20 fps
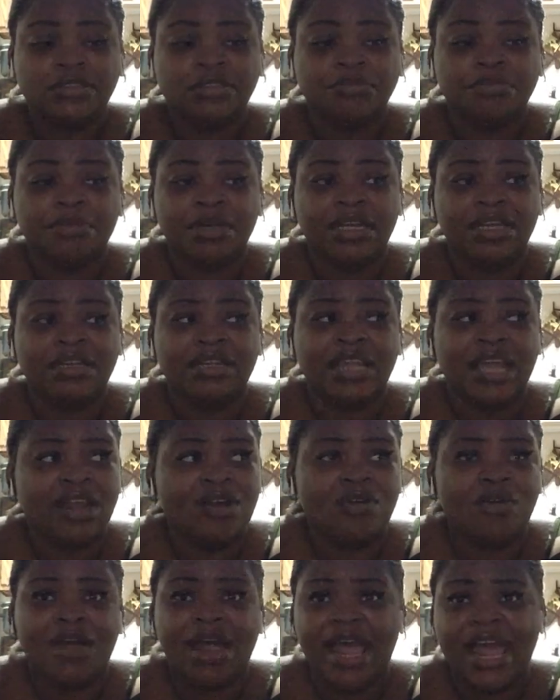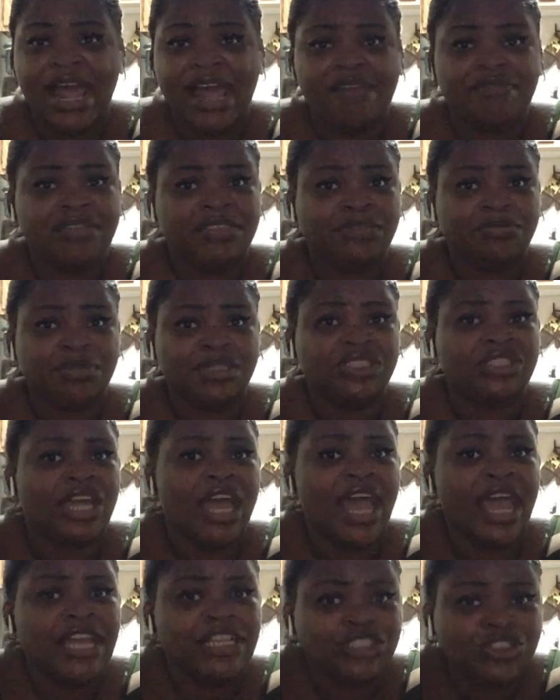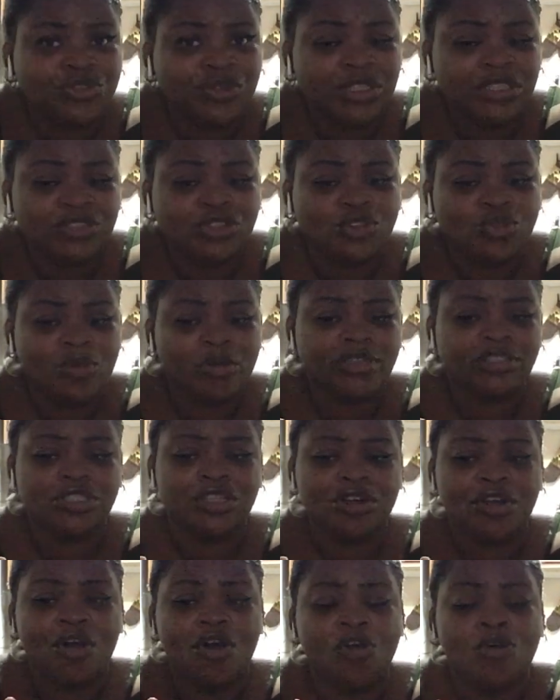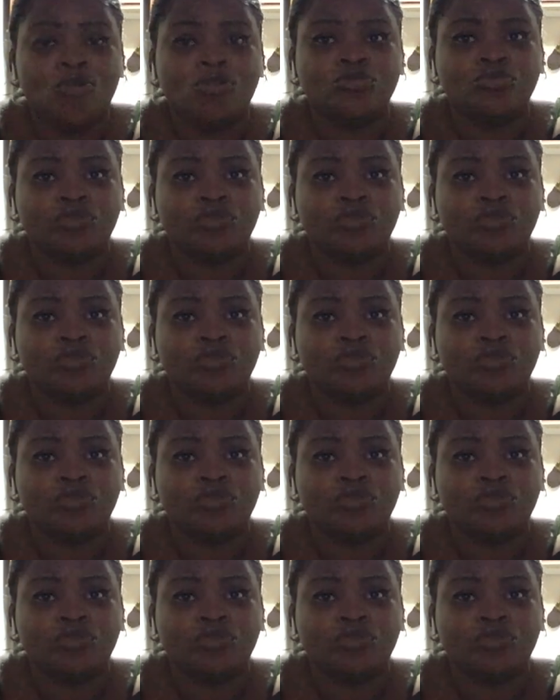But they don't have as much hatred towards their own